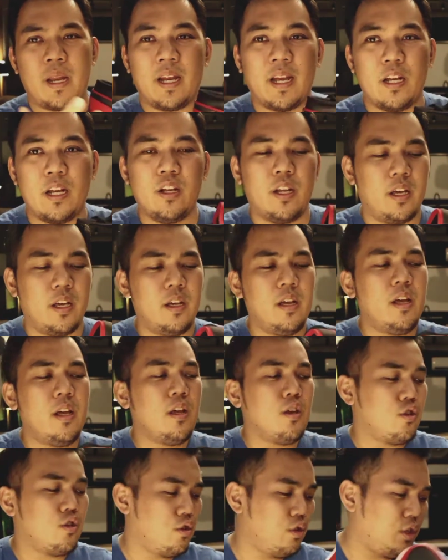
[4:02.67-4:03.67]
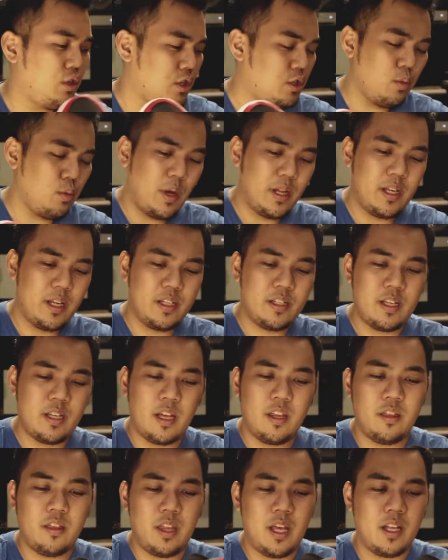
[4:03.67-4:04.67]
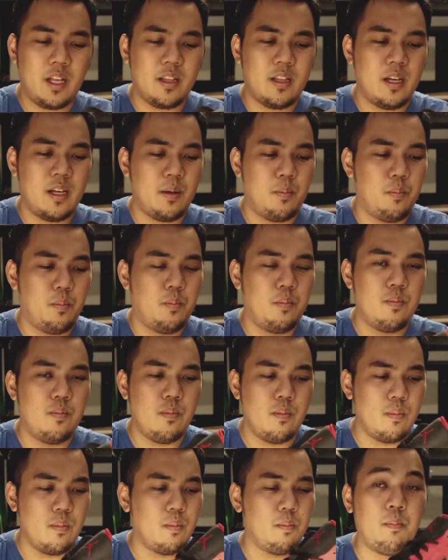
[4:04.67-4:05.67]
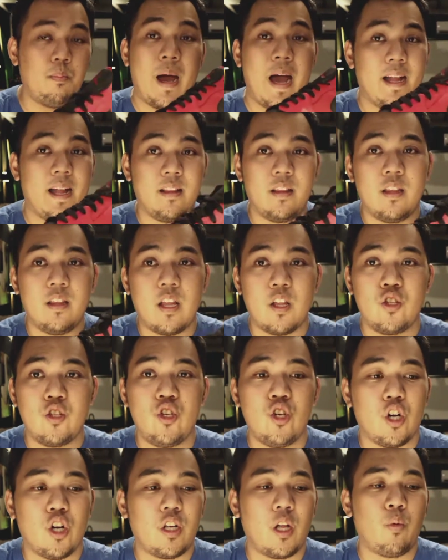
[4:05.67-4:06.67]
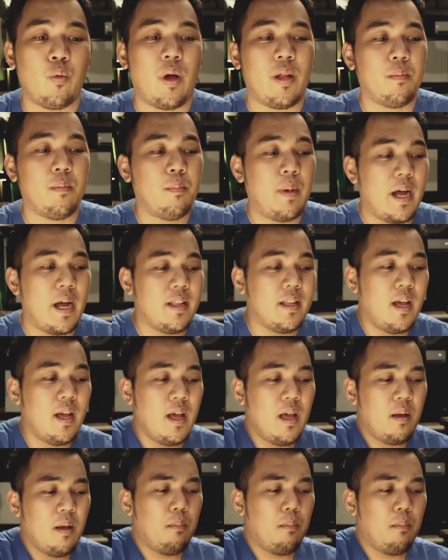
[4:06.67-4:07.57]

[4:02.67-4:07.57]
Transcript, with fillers: Parang ganun eh. So this one is I think the band, the Jordan one band.